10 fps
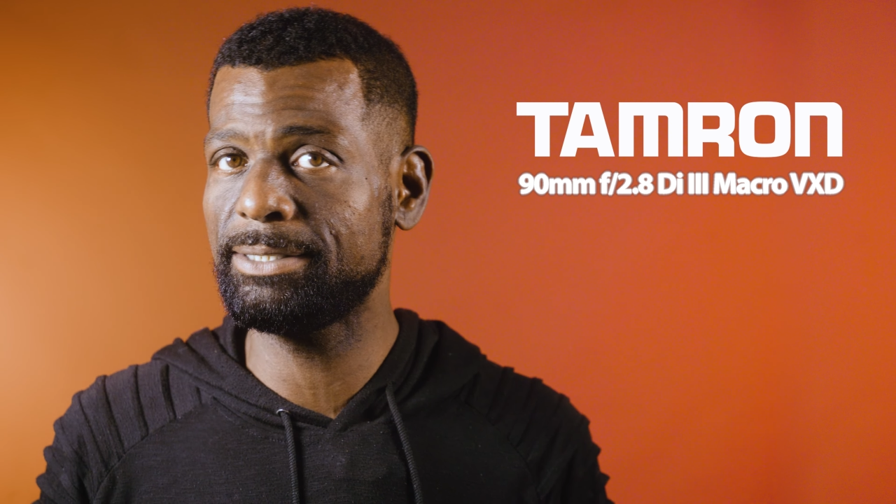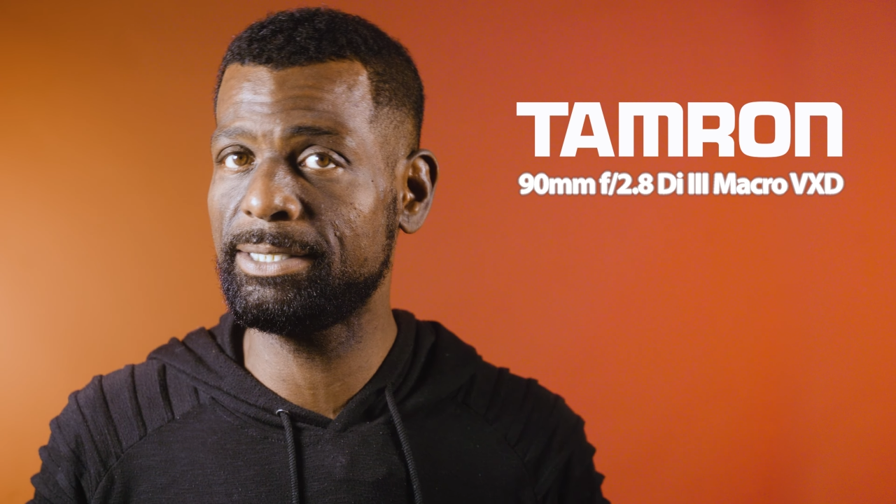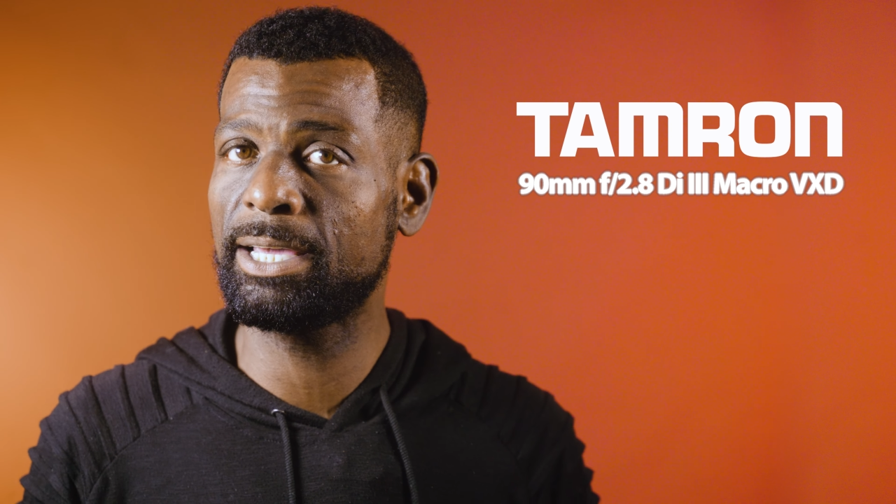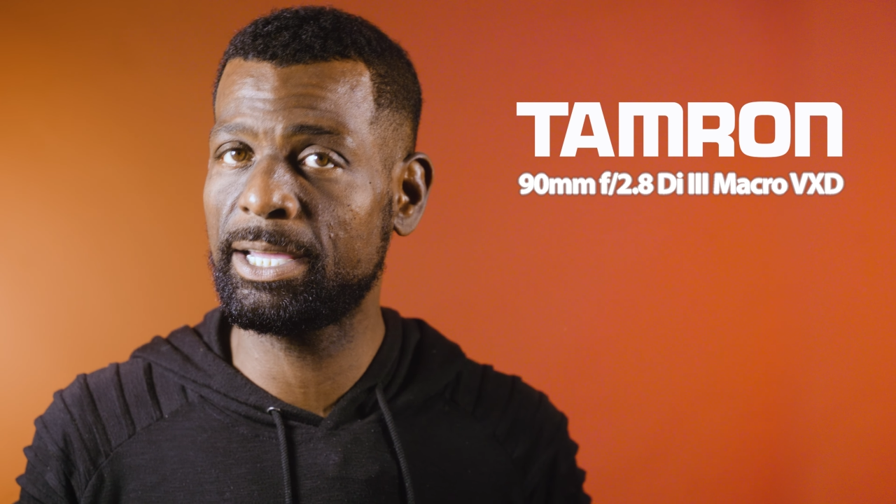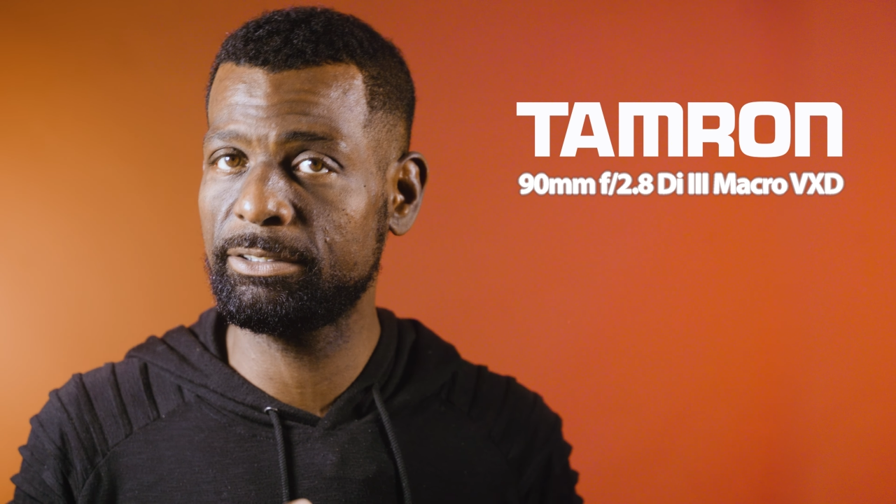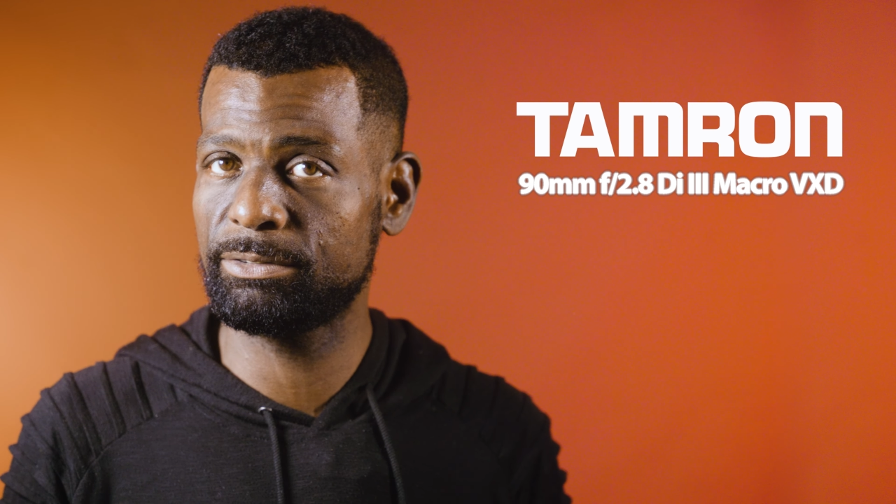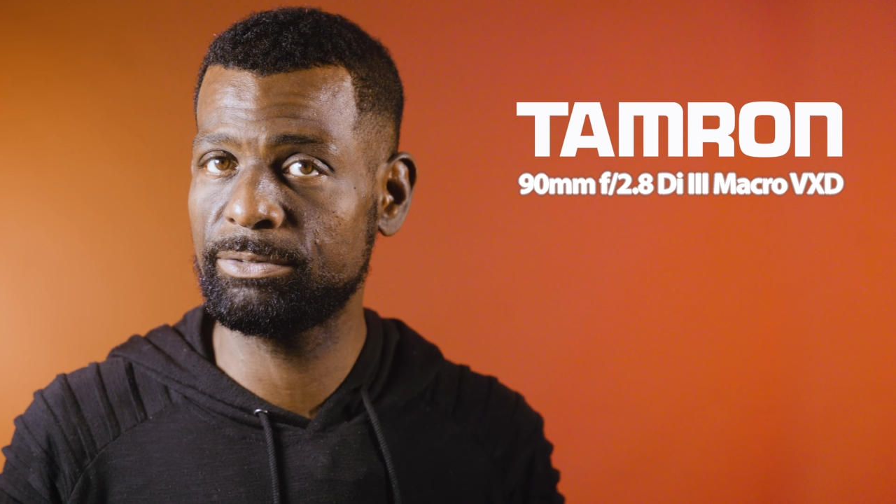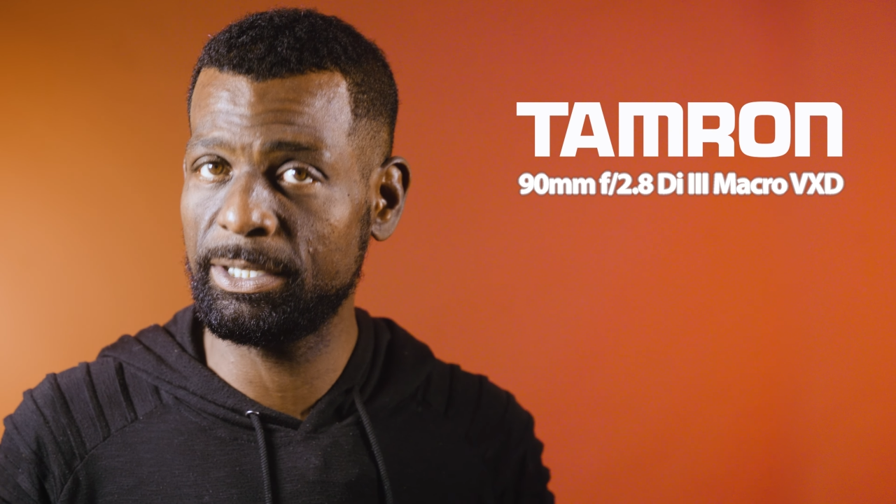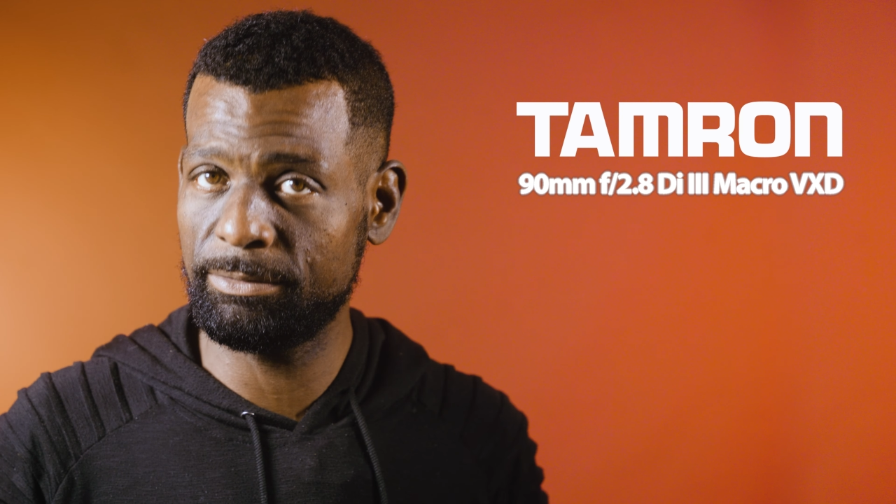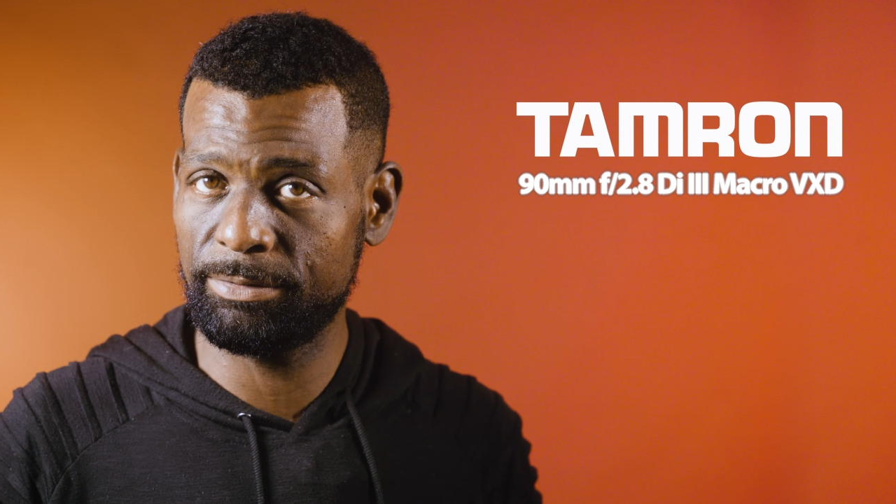
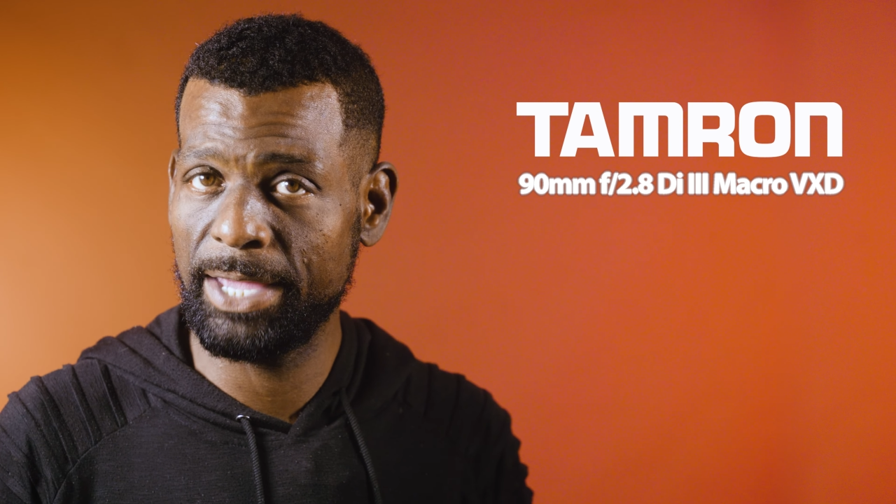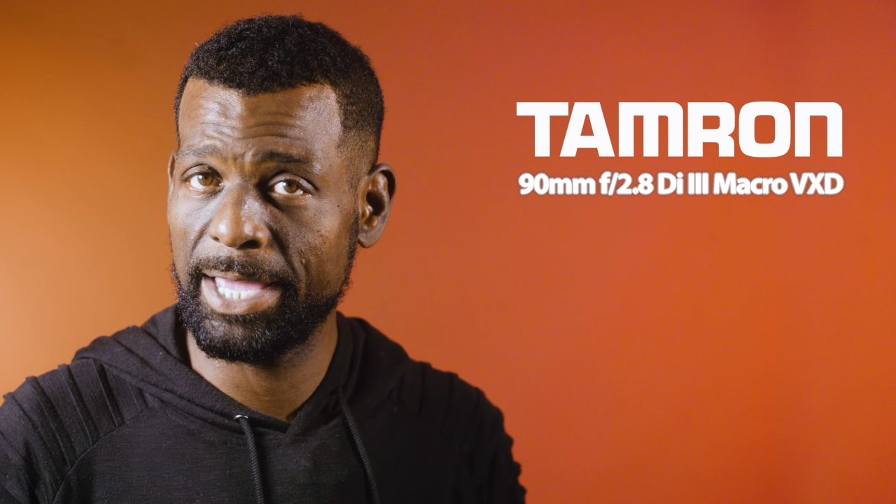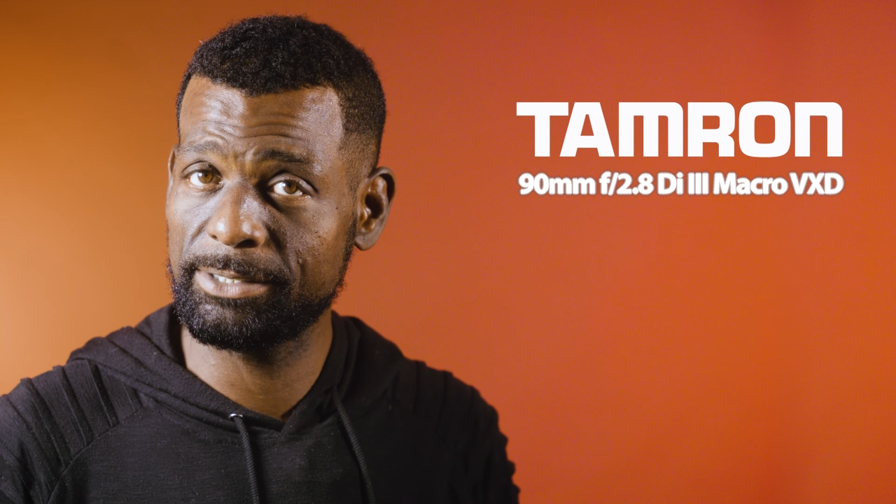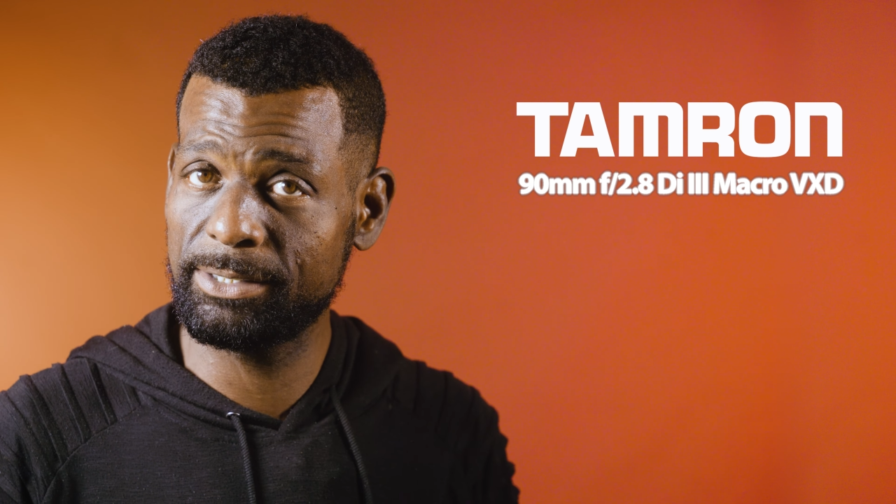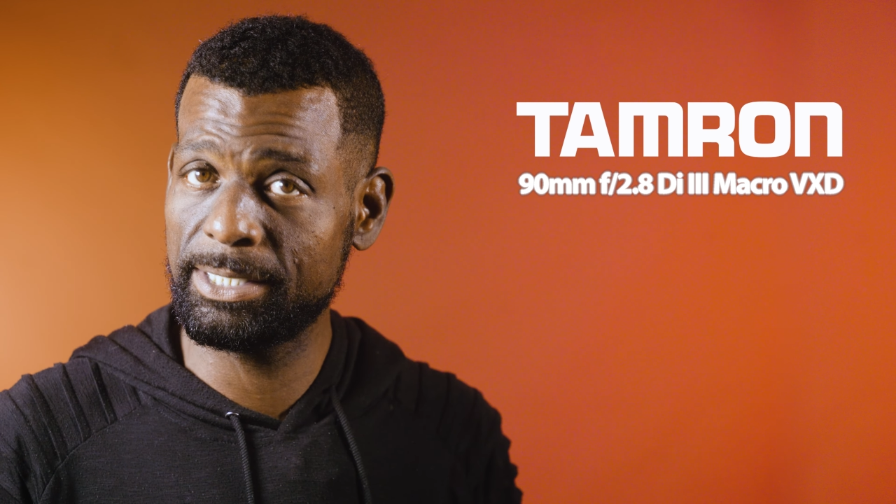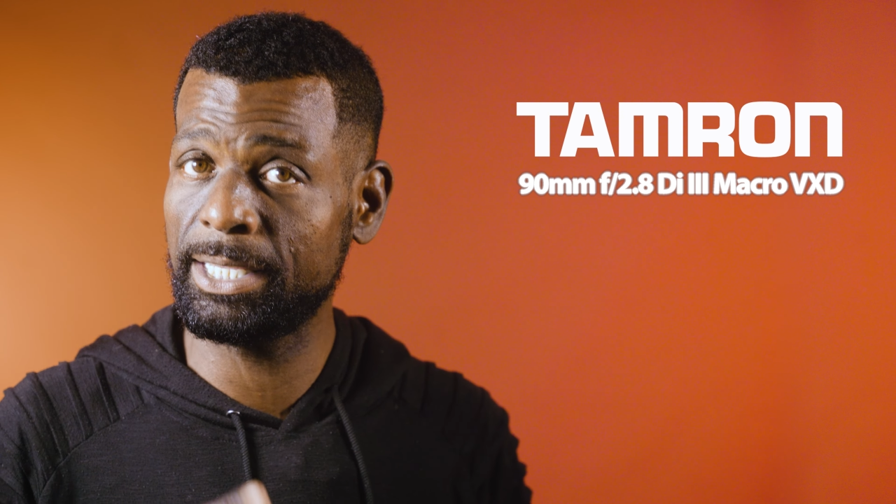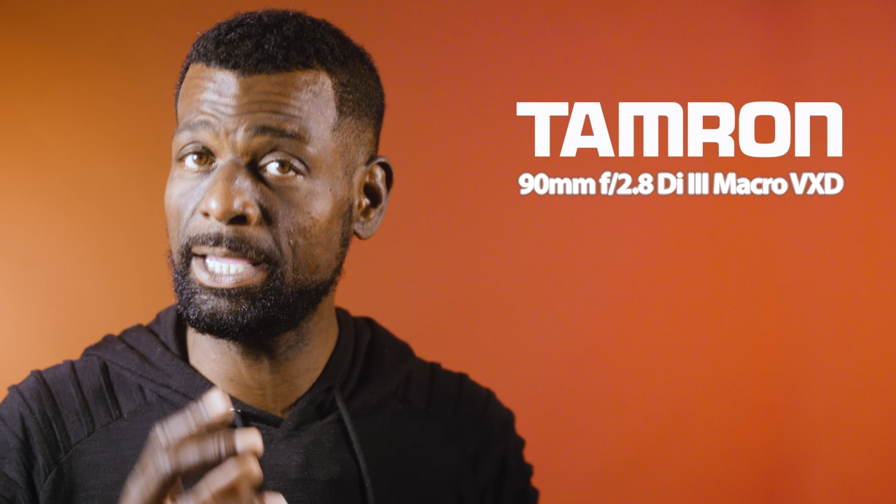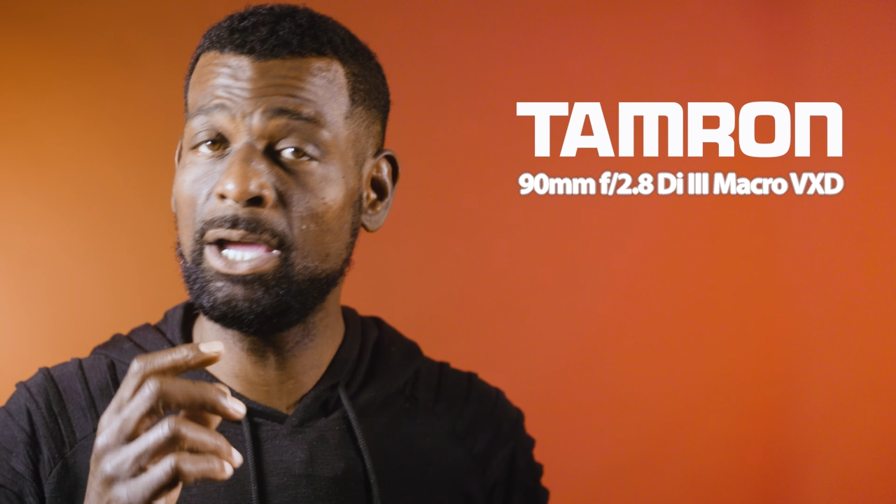Di3 VXD